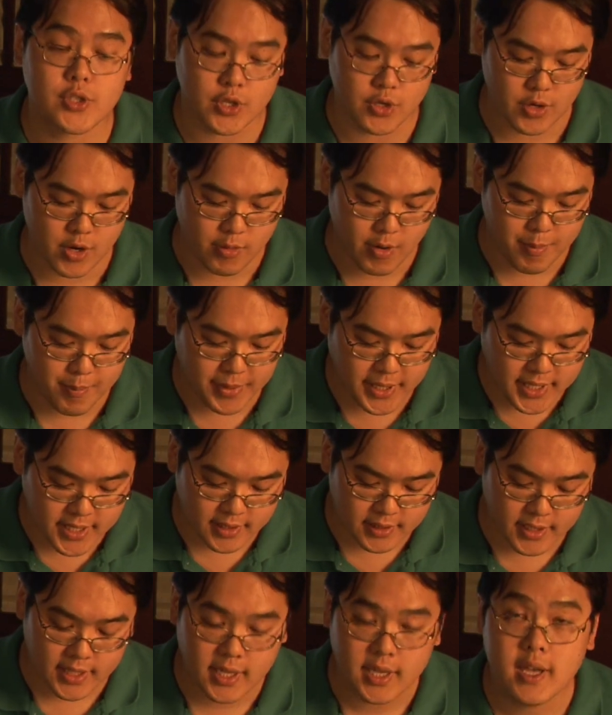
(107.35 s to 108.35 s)
you know
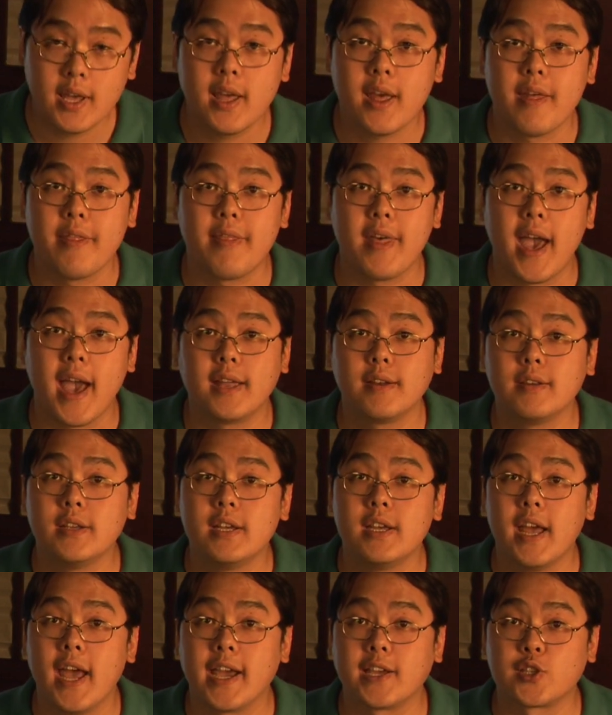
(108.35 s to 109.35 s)
immediately that
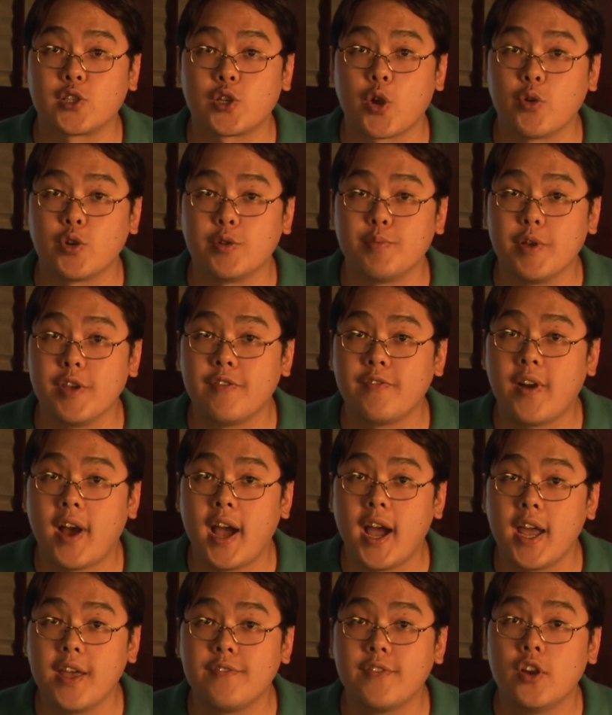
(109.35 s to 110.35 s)
x is going to be
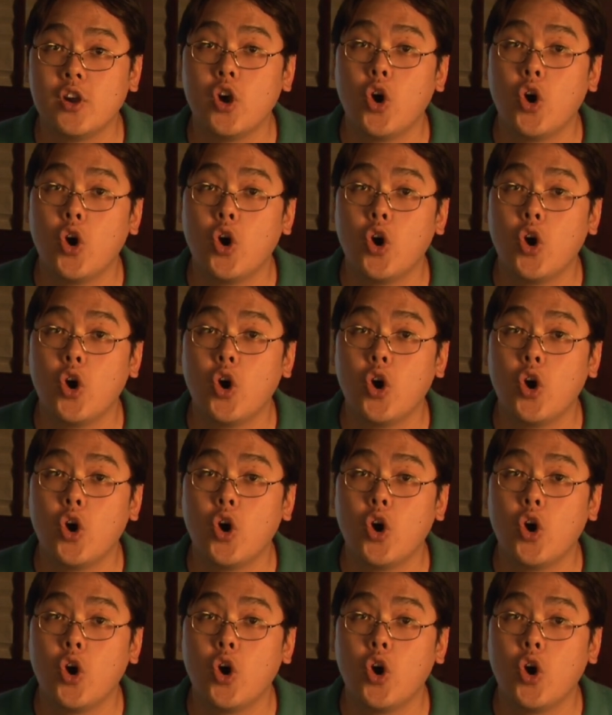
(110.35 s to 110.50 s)
5.